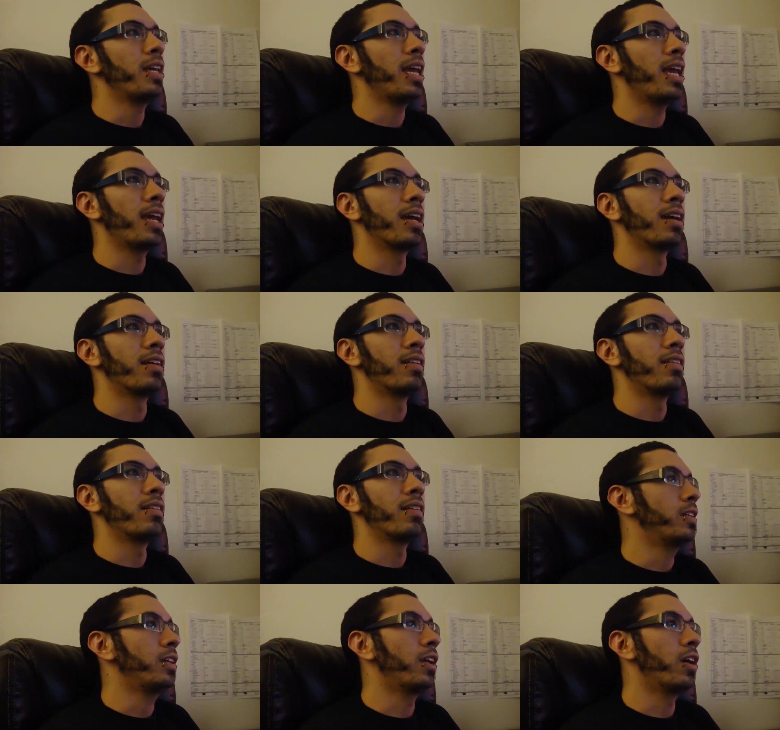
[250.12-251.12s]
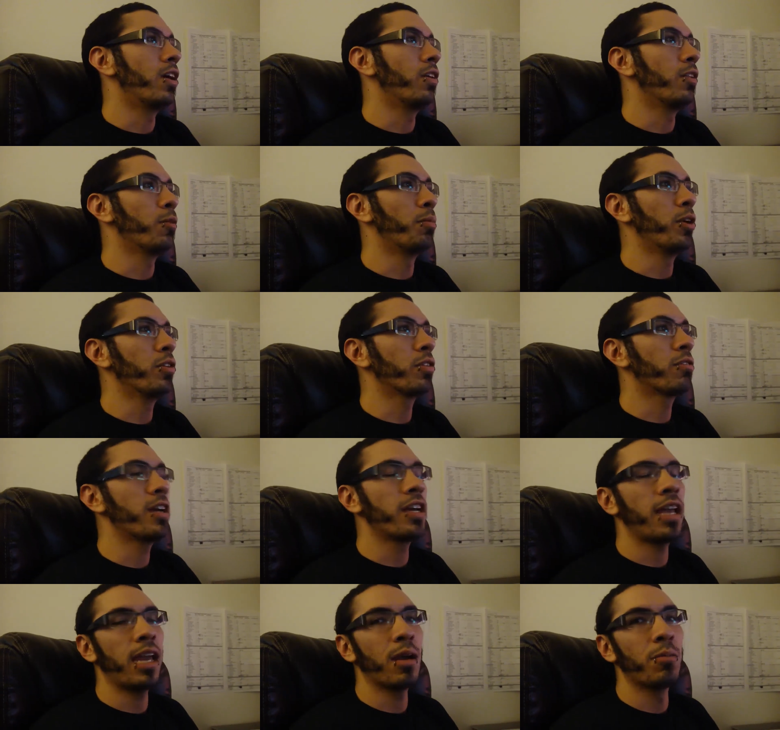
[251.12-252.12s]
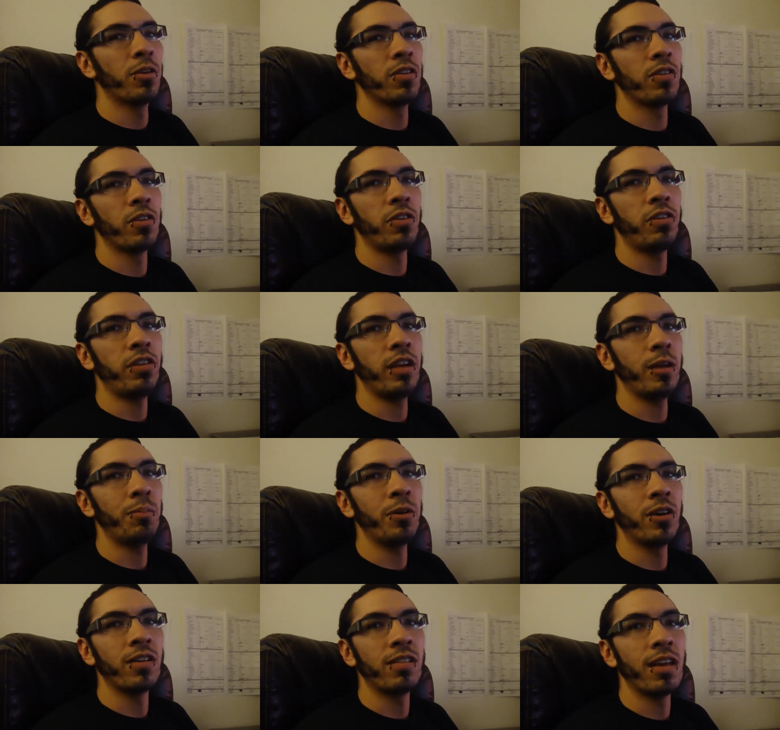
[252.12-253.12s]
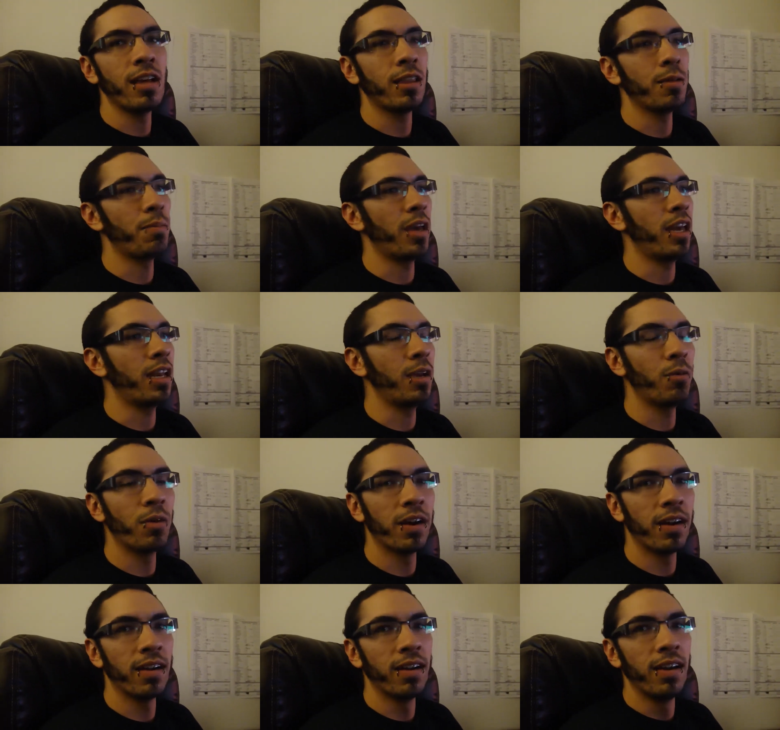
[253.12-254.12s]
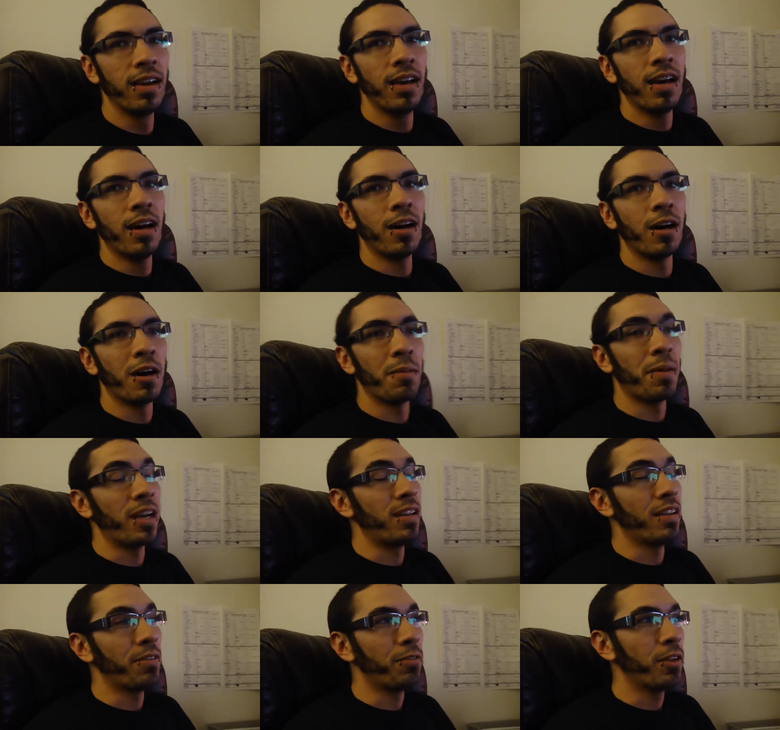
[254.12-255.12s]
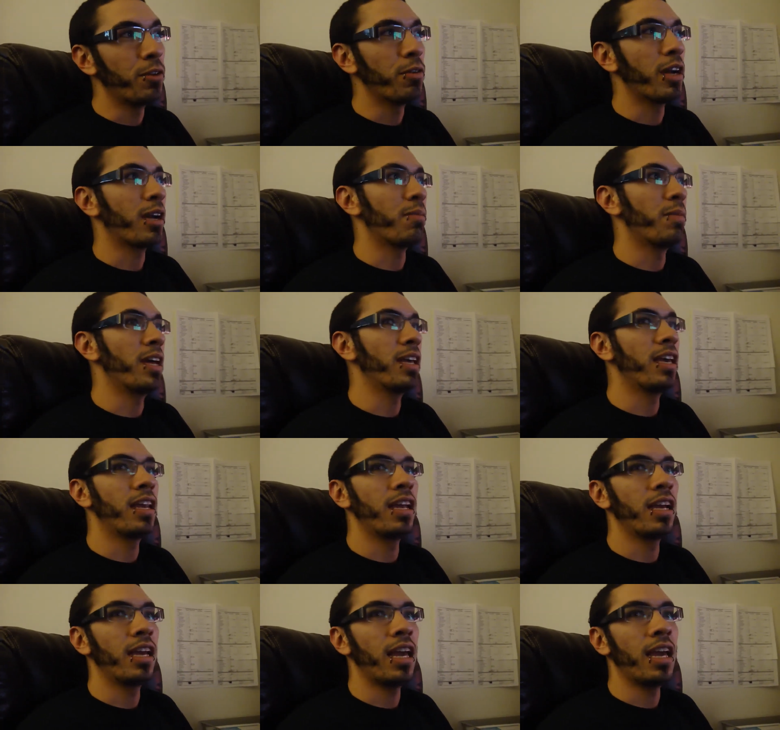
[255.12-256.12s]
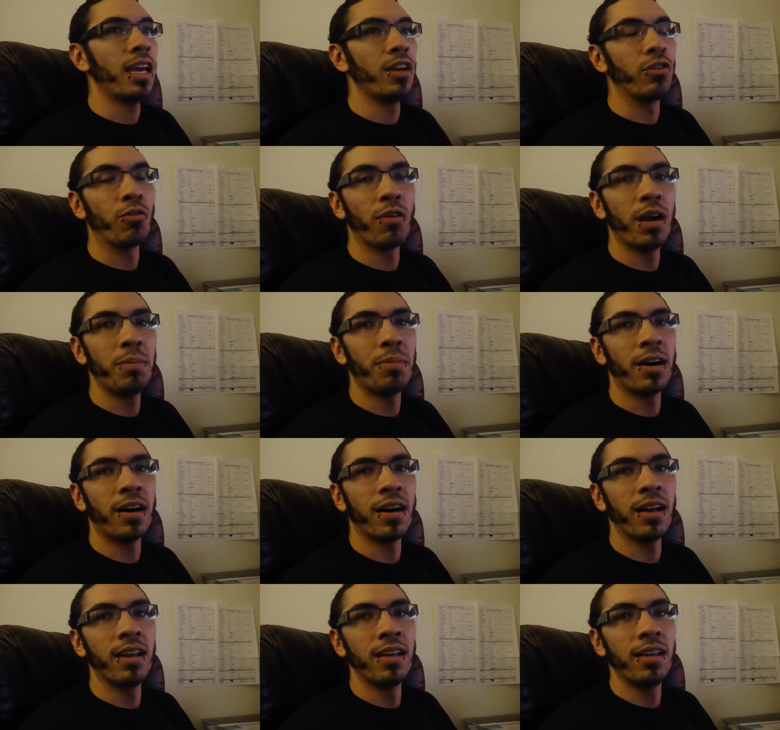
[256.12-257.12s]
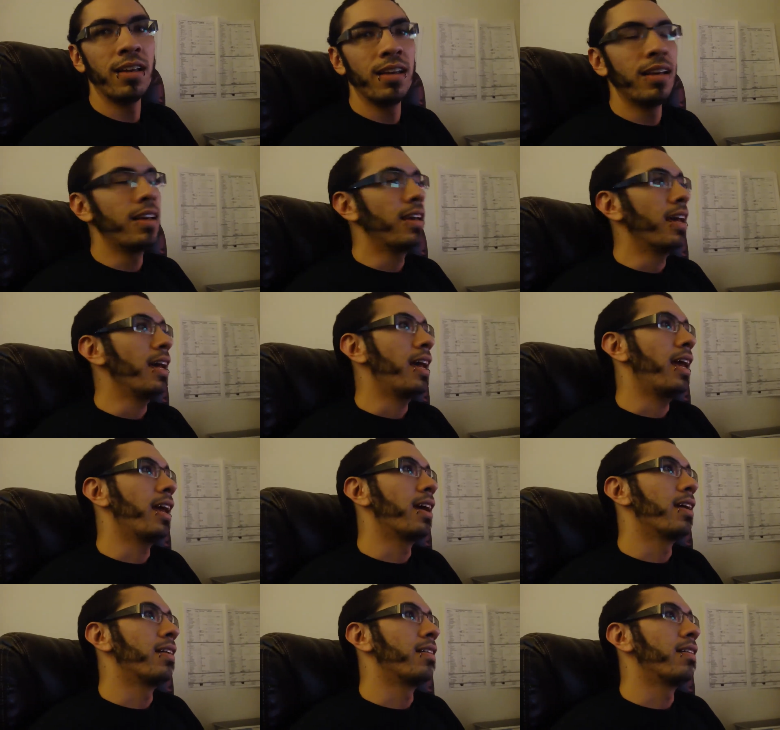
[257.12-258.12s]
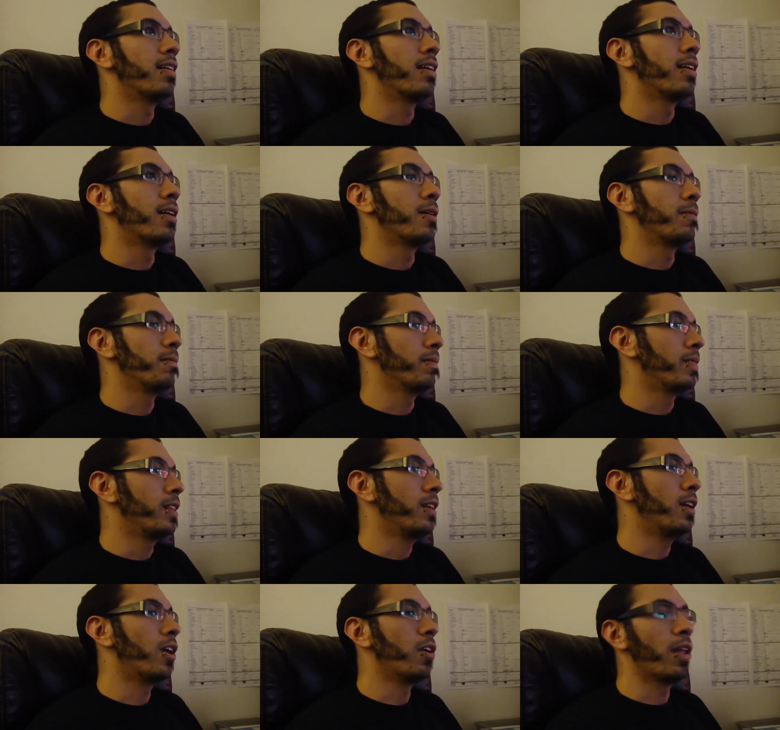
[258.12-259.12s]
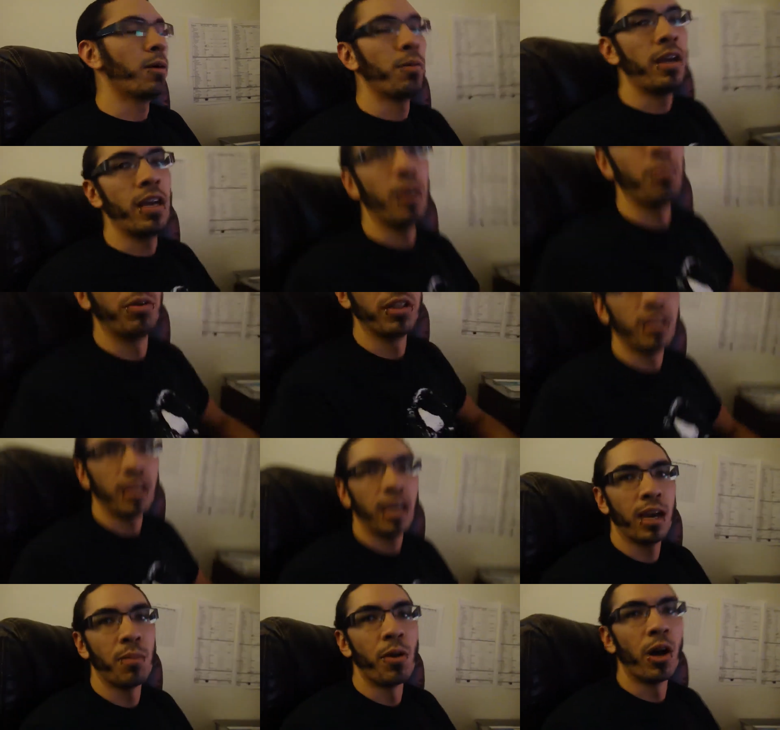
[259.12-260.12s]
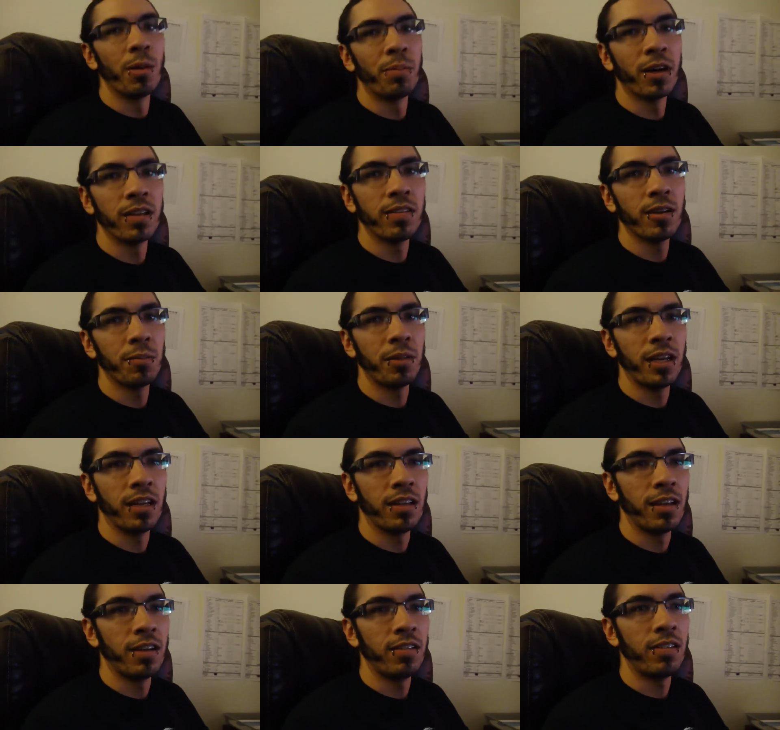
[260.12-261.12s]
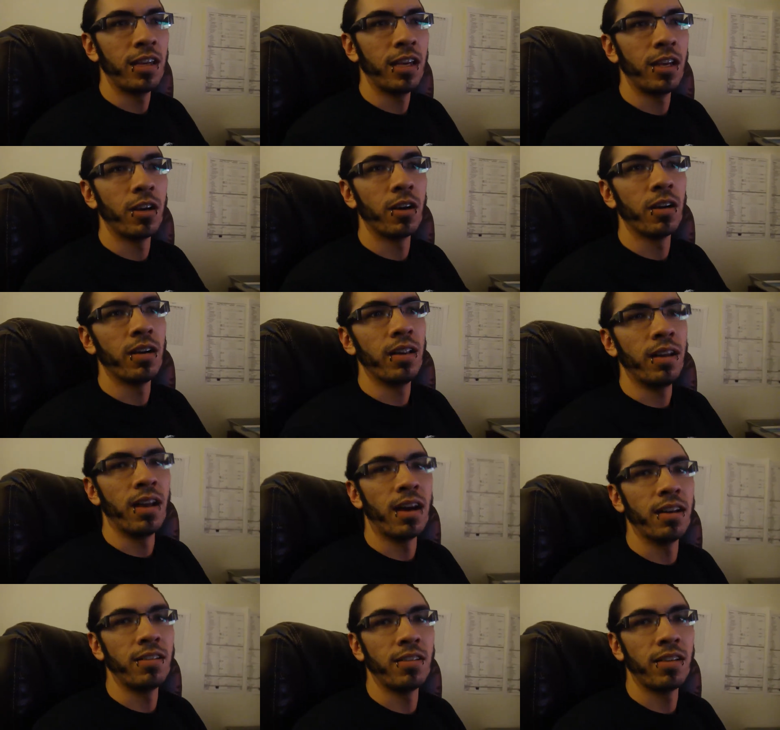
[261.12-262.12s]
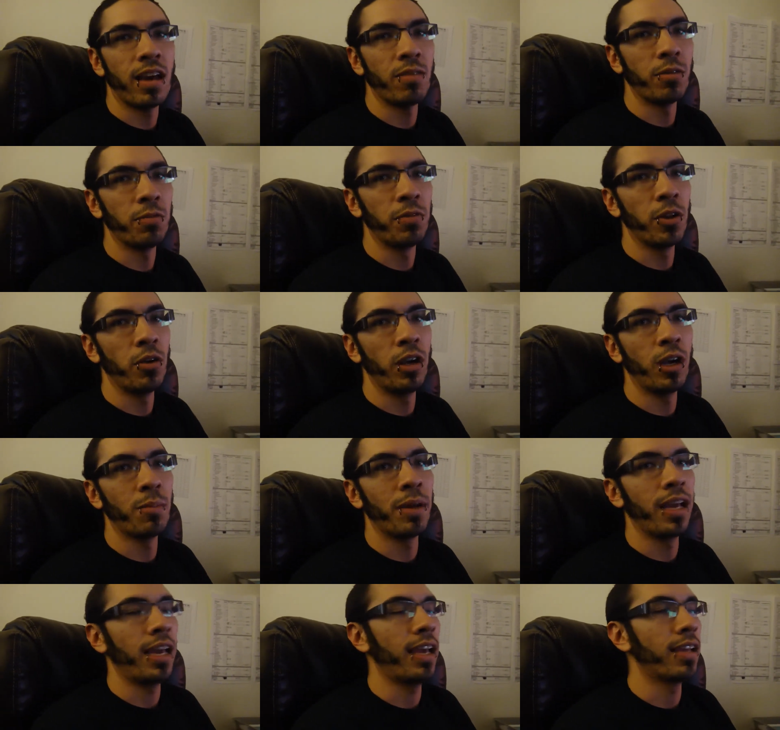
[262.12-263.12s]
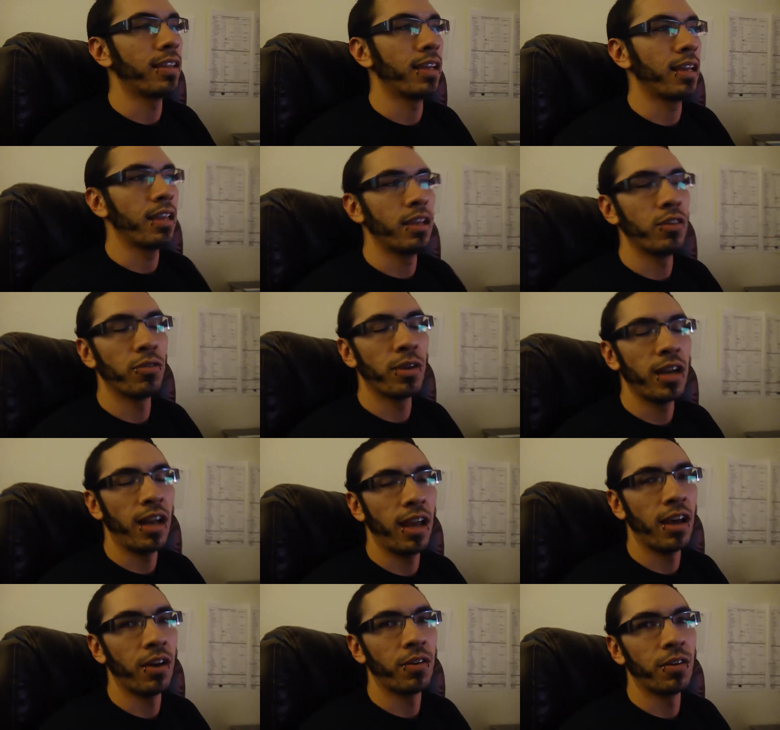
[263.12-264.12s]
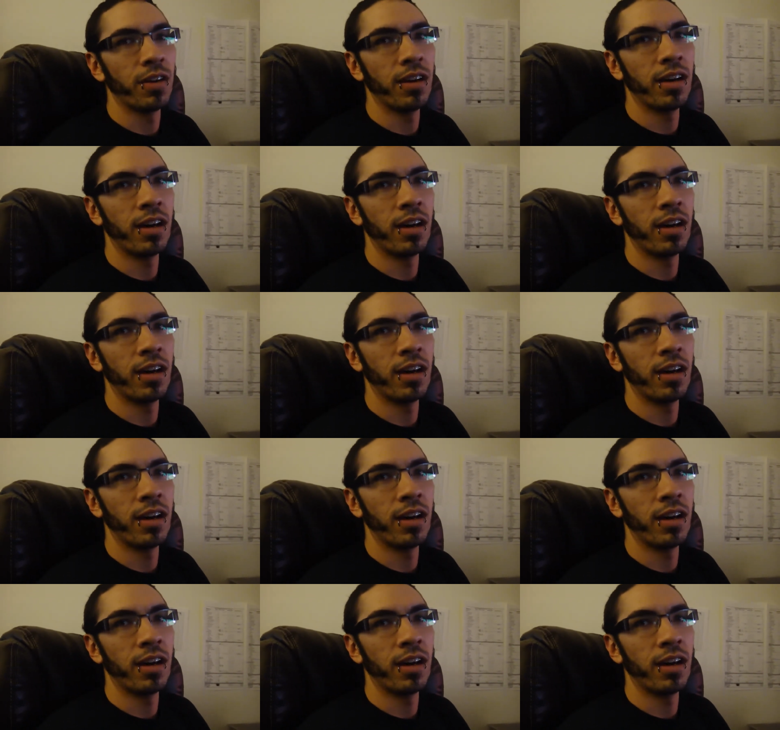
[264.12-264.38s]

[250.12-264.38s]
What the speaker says: And they're both great cameras. They're cheap. You could take them anywhere. I definitely recommend getting a tripod, and that way you can put the camera up on something and let it sit here, not just have it floating on my hand like it is right now.